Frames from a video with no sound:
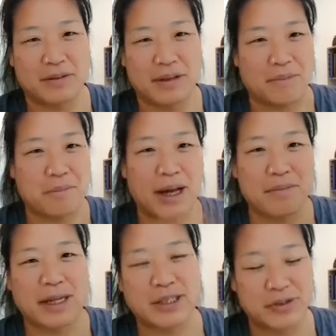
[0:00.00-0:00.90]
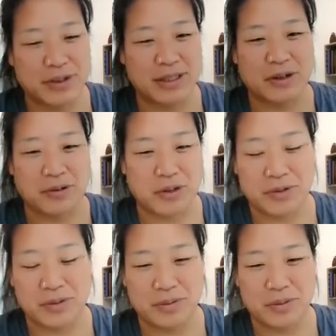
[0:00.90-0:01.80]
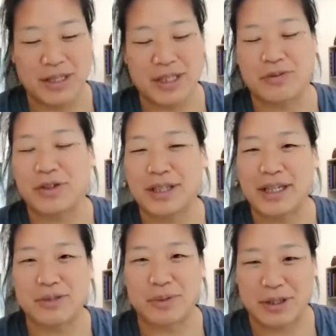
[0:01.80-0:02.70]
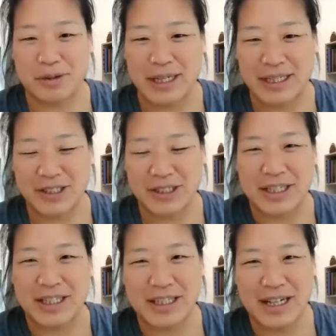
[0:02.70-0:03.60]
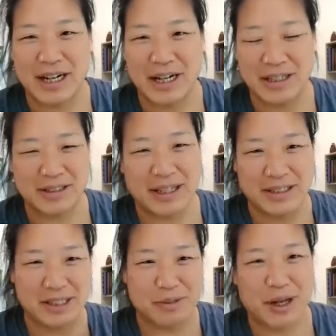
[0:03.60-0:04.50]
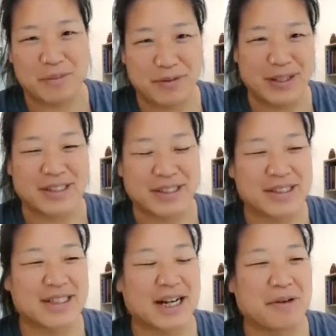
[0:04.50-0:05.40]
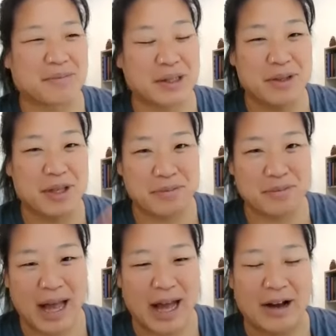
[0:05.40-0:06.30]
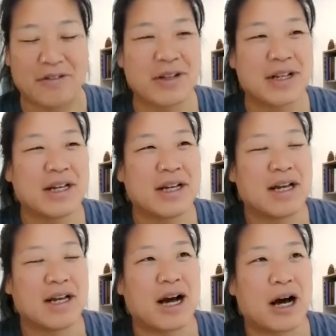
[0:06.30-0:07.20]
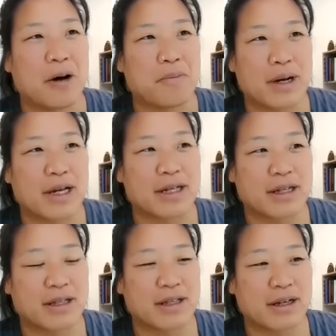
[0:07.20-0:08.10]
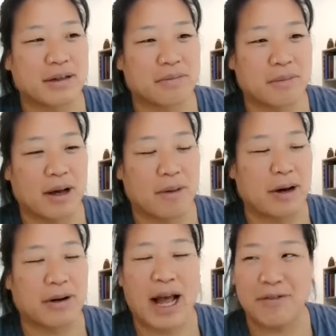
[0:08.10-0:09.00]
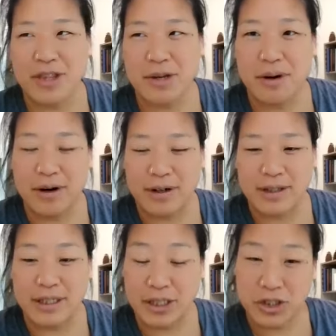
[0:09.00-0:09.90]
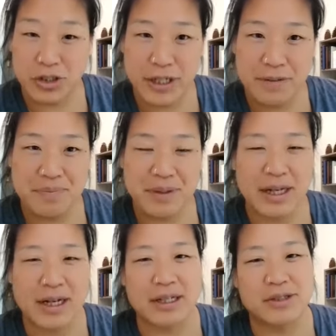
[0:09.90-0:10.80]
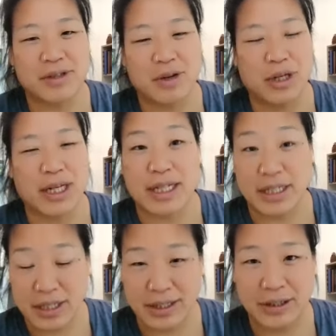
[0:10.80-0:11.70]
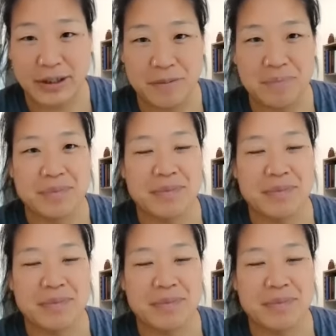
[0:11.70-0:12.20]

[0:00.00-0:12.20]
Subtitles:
like my students go do lots of different things with their PhD, not just become professors. Some of them have, but about half of them are in industry. So they work at Intel,